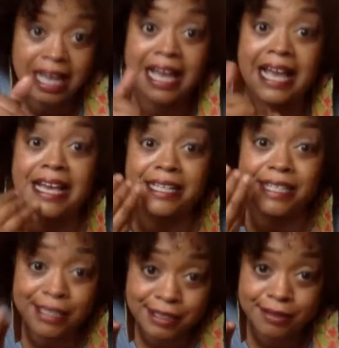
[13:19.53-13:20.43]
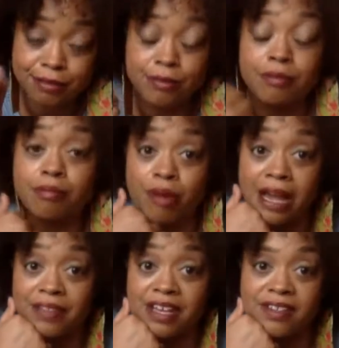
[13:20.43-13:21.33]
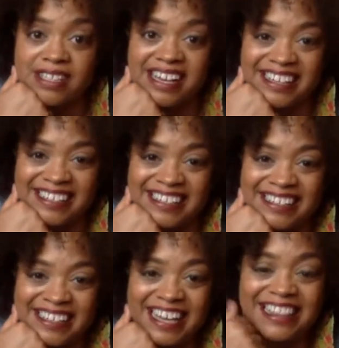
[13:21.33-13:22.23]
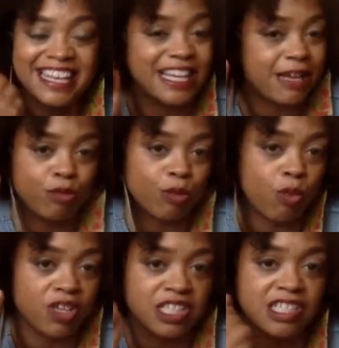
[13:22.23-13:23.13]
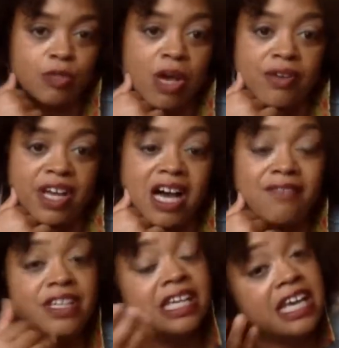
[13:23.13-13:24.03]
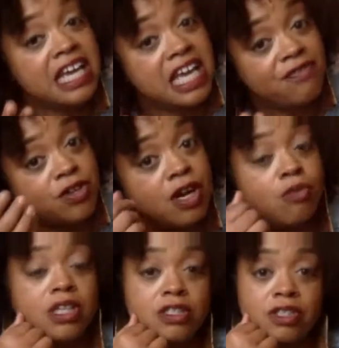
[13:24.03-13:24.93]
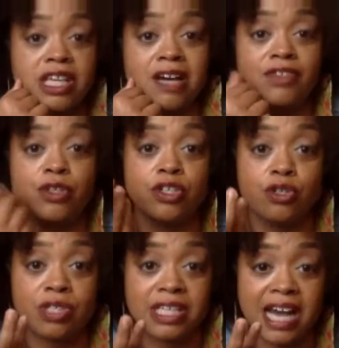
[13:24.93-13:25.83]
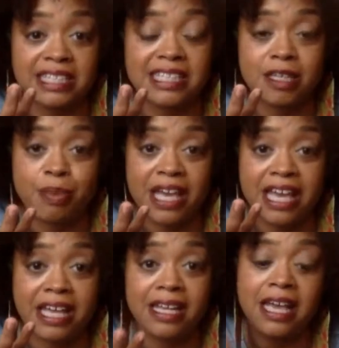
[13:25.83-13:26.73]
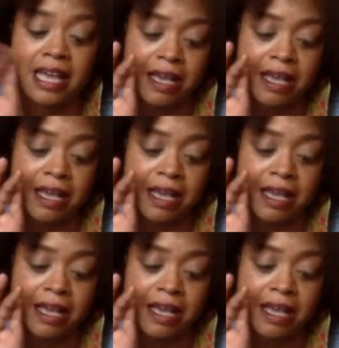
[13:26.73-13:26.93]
and brown the other side. And then it will work just as well in the oven. If you don't want to do the oven, you can use a nonstick pan.